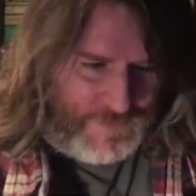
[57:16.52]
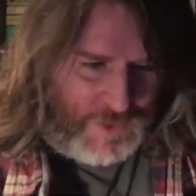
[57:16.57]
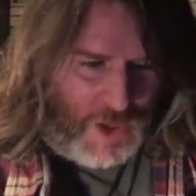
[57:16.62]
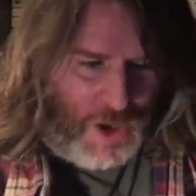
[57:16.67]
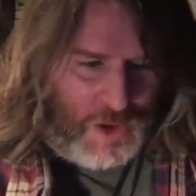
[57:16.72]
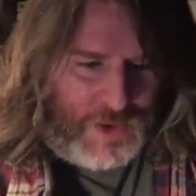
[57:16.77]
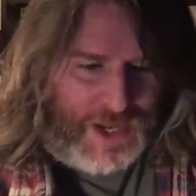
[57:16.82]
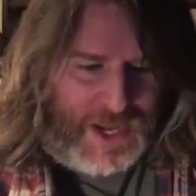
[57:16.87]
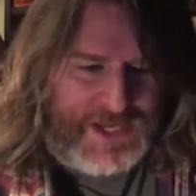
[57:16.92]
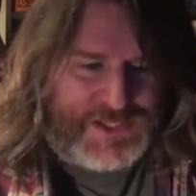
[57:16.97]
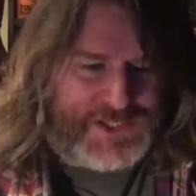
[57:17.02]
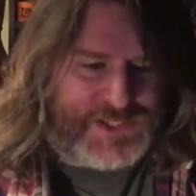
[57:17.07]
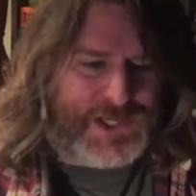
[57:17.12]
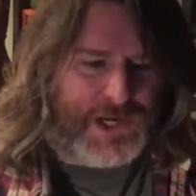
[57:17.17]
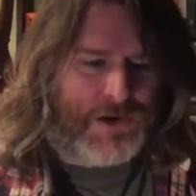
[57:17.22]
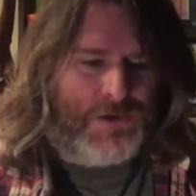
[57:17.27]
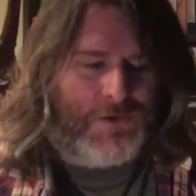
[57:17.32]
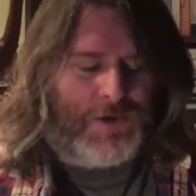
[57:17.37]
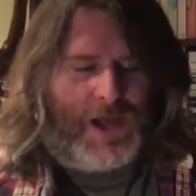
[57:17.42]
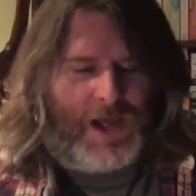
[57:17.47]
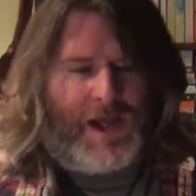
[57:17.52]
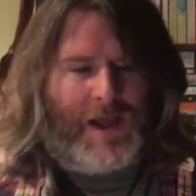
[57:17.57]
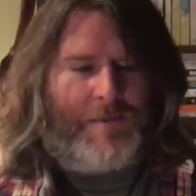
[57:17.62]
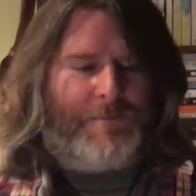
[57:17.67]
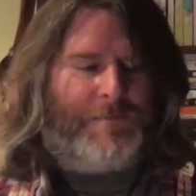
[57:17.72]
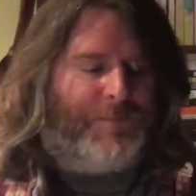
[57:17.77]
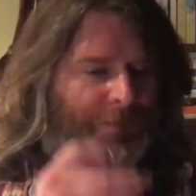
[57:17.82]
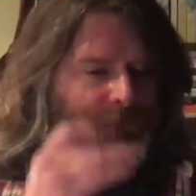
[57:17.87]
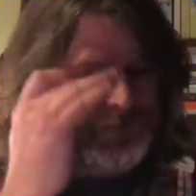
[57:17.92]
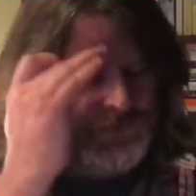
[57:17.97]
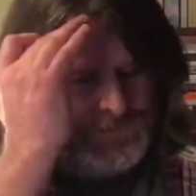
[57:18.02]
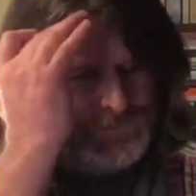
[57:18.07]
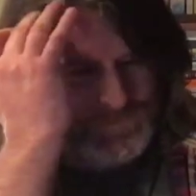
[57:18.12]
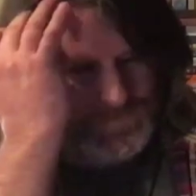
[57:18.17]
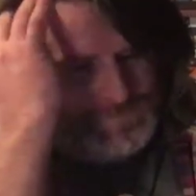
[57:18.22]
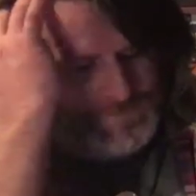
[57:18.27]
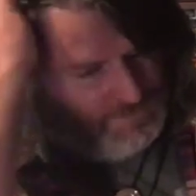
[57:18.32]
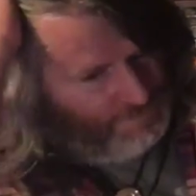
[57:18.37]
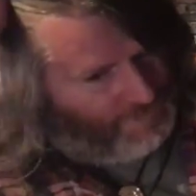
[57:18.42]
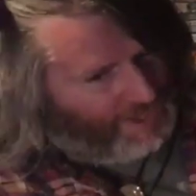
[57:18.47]
Okay, so
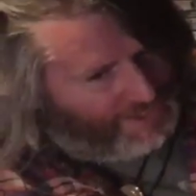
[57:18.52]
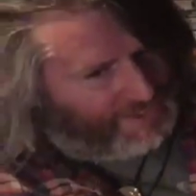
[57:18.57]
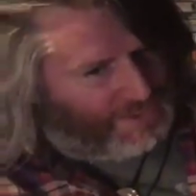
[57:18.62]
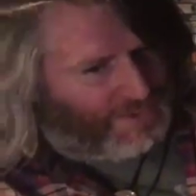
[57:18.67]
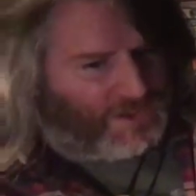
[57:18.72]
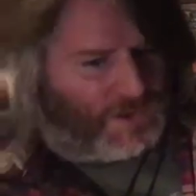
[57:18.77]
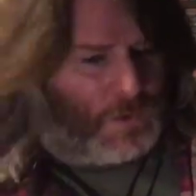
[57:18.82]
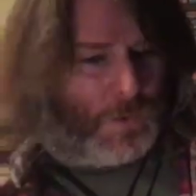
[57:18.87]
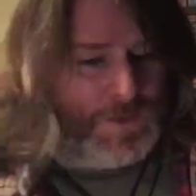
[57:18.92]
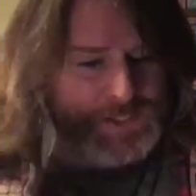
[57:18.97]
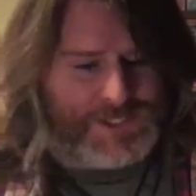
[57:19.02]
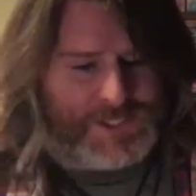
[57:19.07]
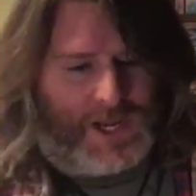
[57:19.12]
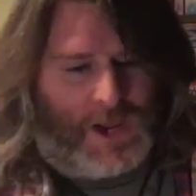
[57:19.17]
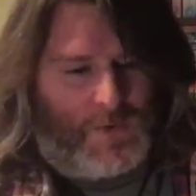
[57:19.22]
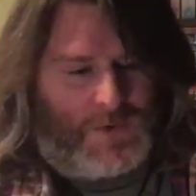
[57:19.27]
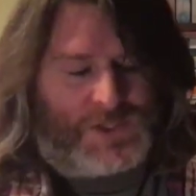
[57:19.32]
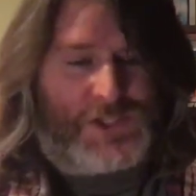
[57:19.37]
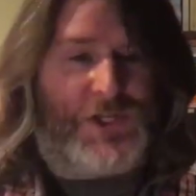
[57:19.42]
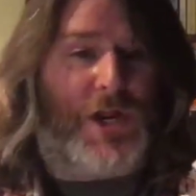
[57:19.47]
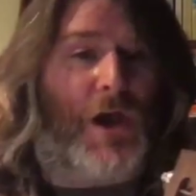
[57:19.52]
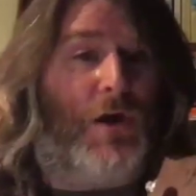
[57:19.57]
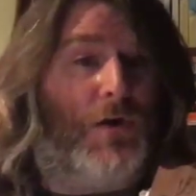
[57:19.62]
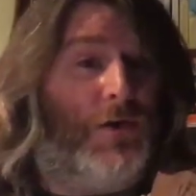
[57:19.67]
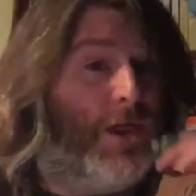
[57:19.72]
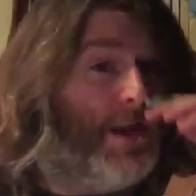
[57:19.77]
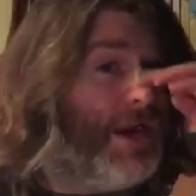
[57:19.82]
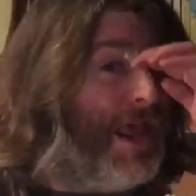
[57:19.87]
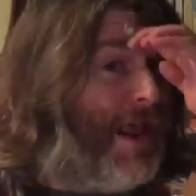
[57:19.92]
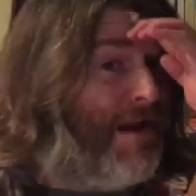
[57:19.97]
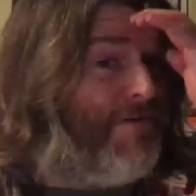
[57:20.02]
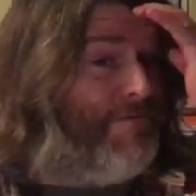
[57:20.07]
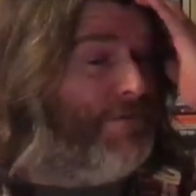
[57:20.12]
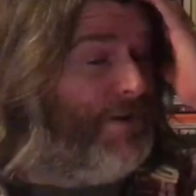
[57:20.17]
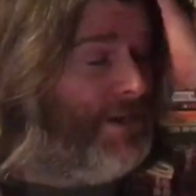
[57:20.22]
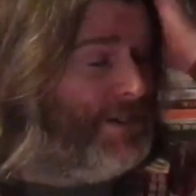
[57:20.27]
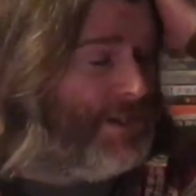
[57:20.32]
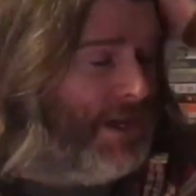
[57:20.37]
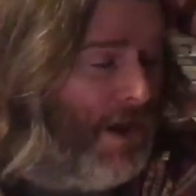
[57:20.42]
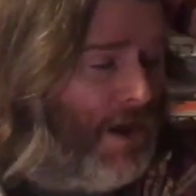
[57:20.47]
regular quiz goers know that
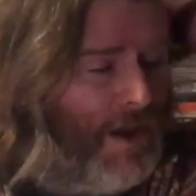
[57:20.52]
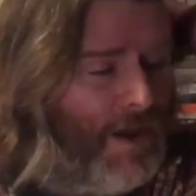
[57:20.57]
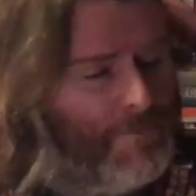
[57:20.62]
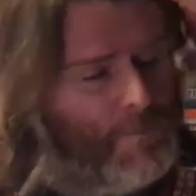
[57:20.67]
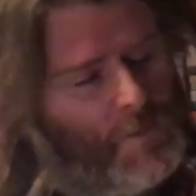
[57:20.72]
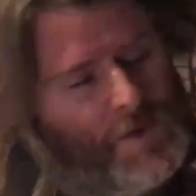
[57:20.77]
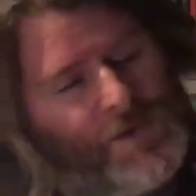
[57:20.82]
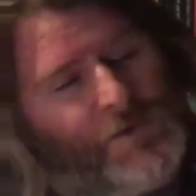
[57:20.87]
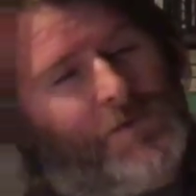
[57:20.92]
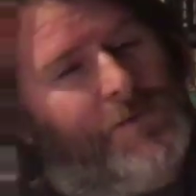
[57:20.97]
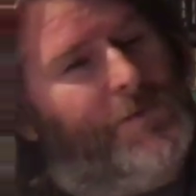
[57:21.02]
every time we do the